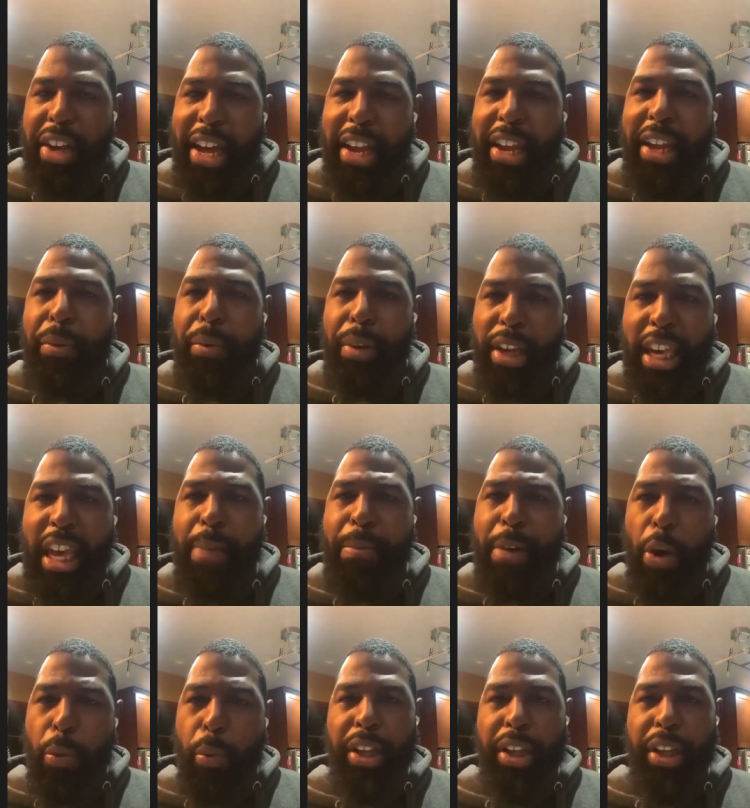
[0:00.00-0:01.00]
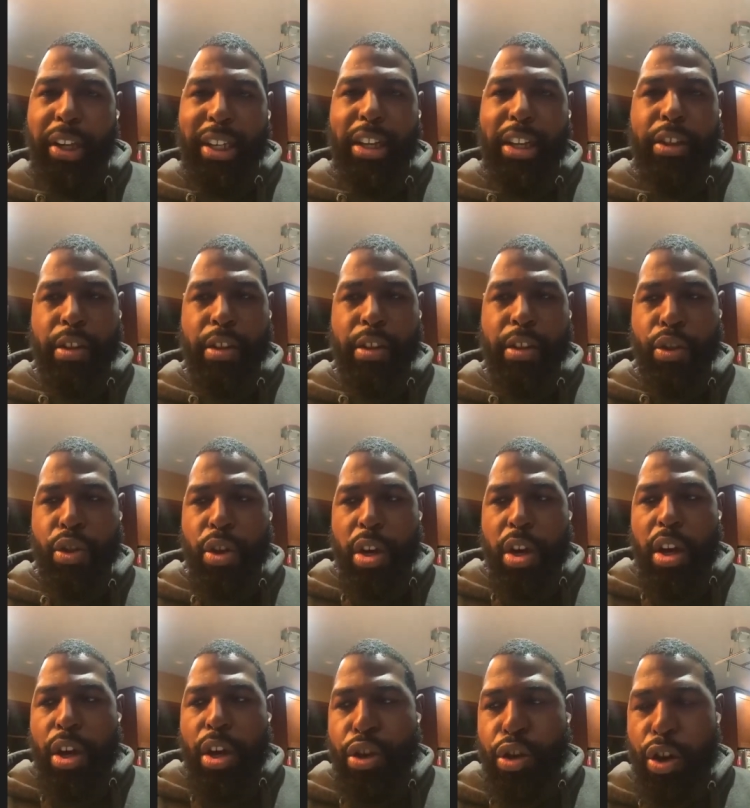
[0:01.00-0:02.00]
But other mm. than that, it, it came out really good.
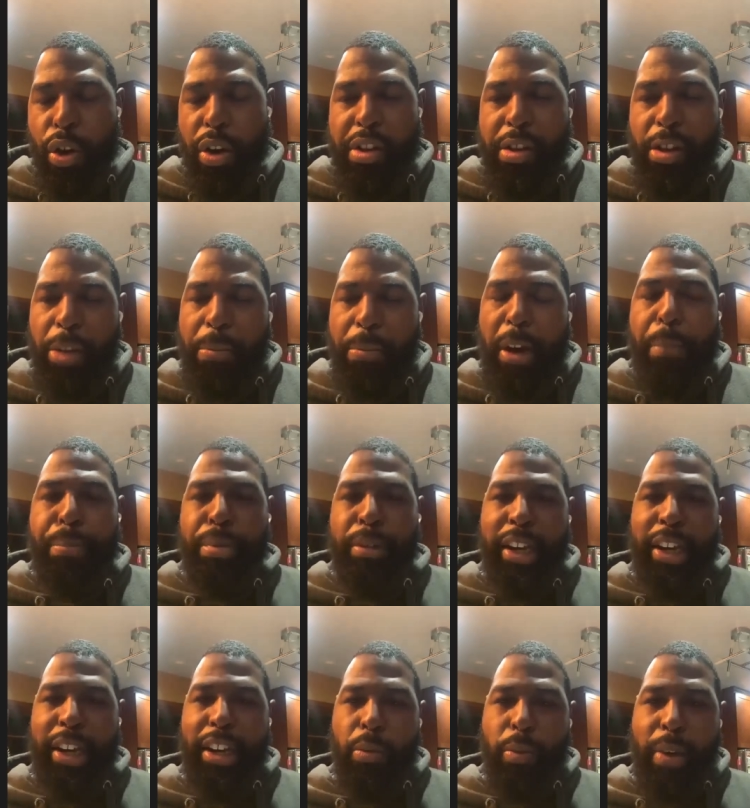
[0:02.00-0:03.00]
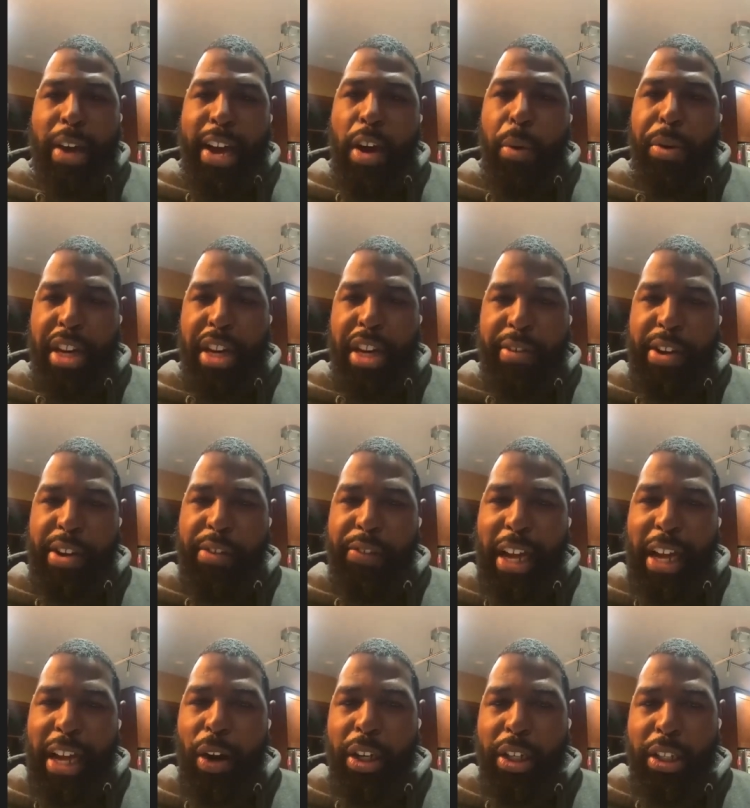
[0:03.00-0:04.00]
So, you know, it's all about playing around with
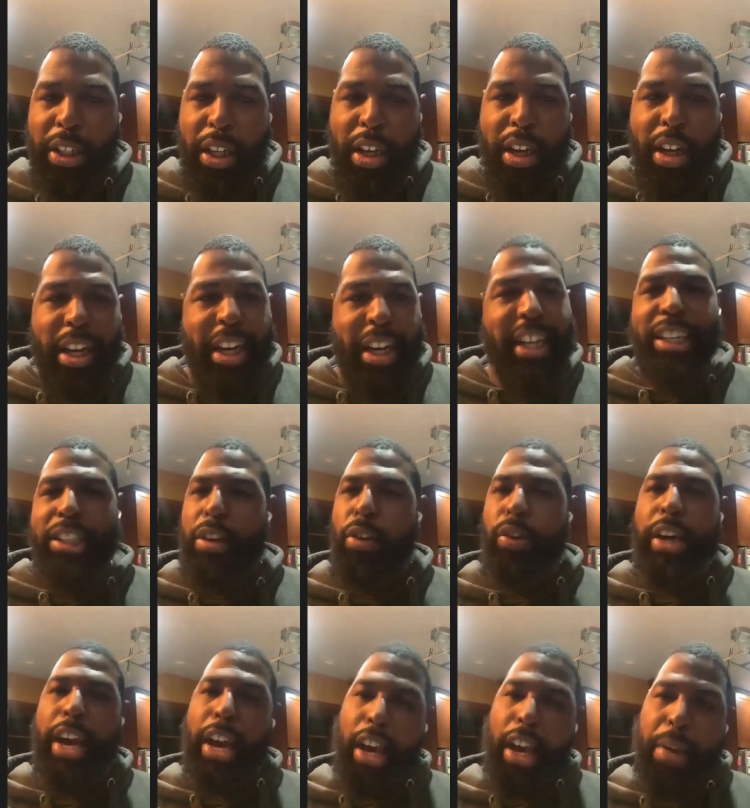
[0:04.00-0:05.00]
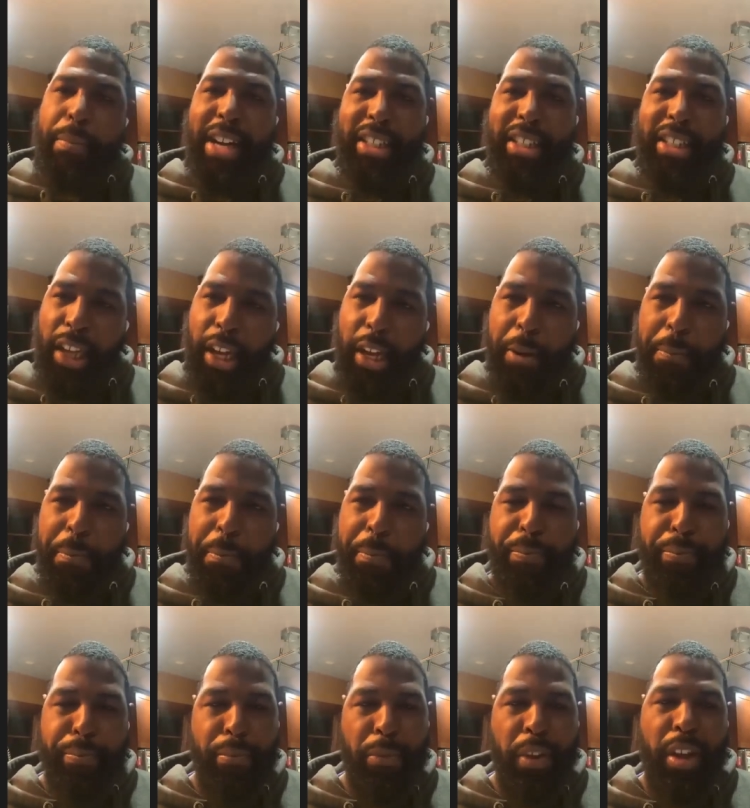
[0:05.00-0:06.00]
different flours And it's okay to mess up.
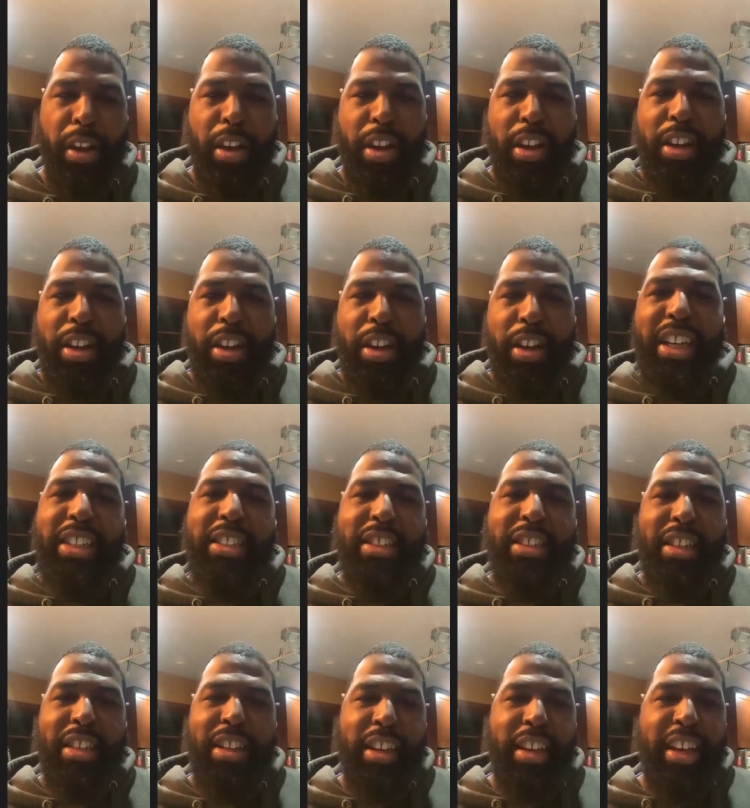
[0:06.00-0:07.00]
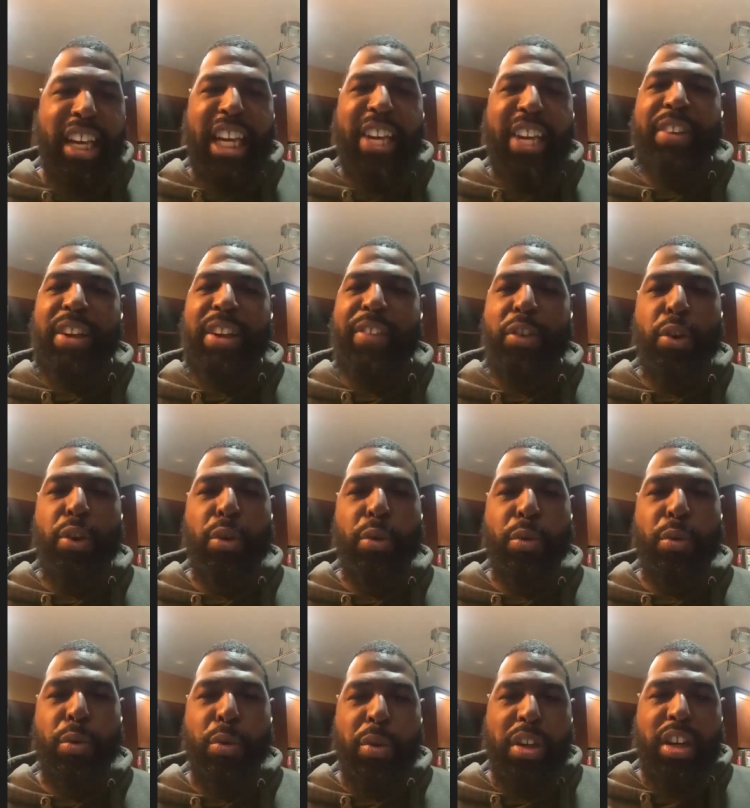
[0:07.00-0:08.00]
Because even if
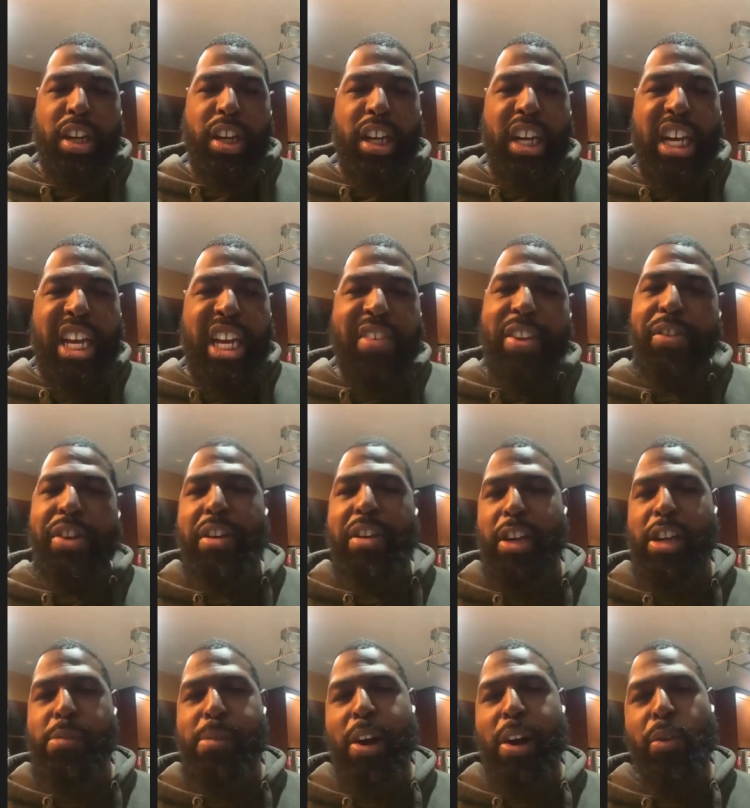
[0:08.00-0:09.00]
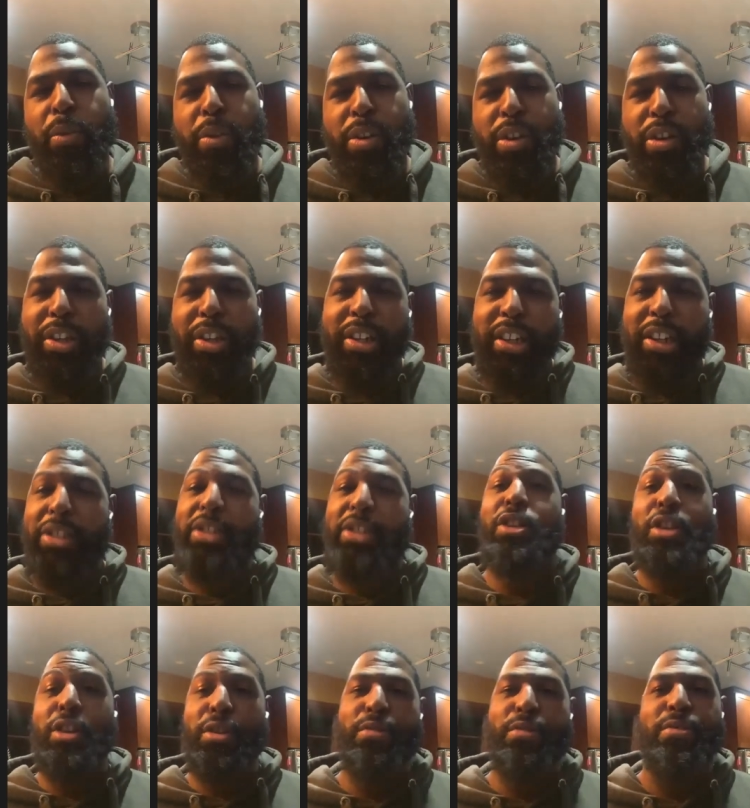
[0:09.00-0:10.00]
you even if it doesn't come out good
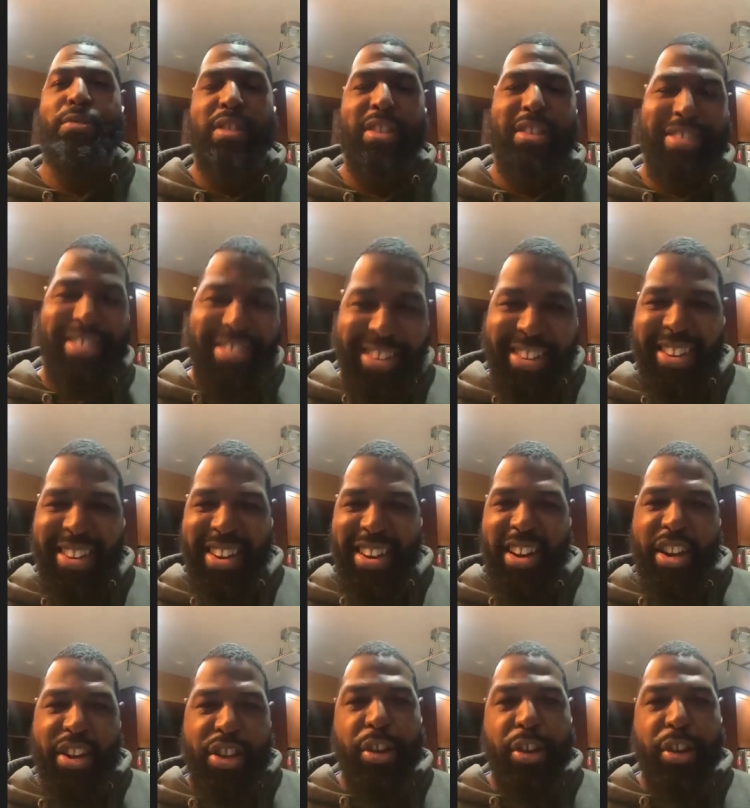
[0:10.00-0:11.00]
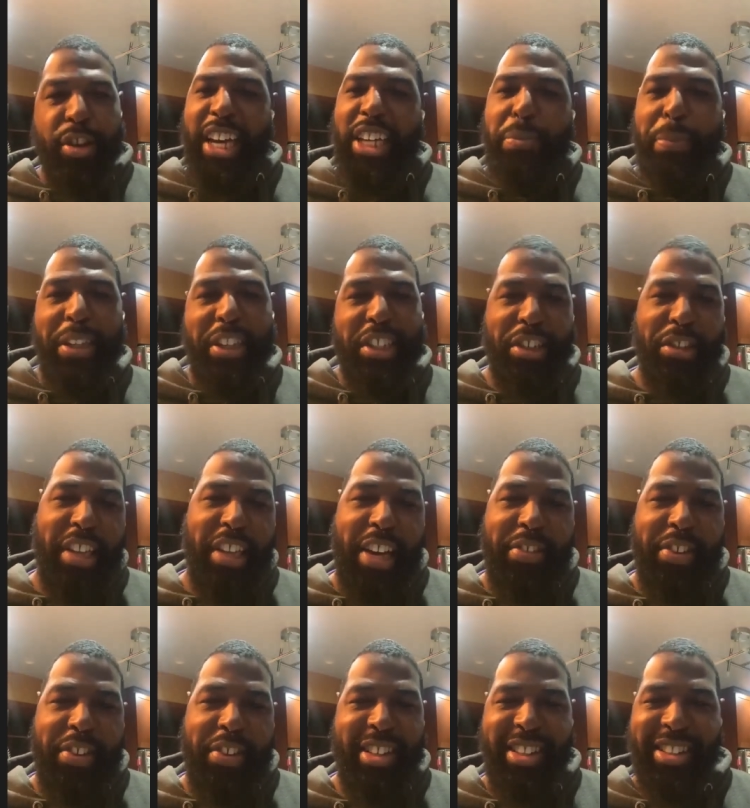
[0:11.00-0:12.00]
to you, your guests may still
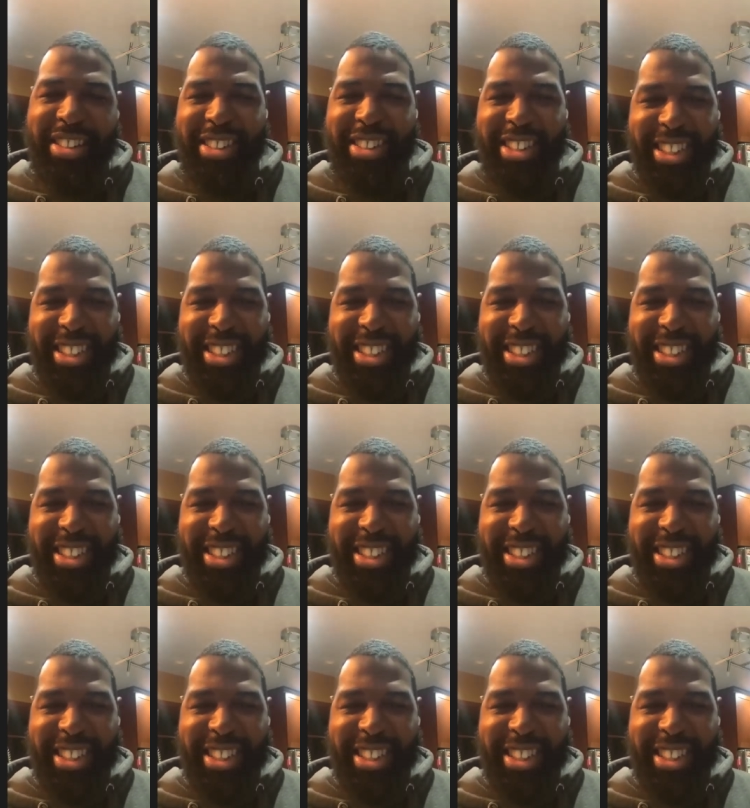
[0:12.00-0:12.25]
love it.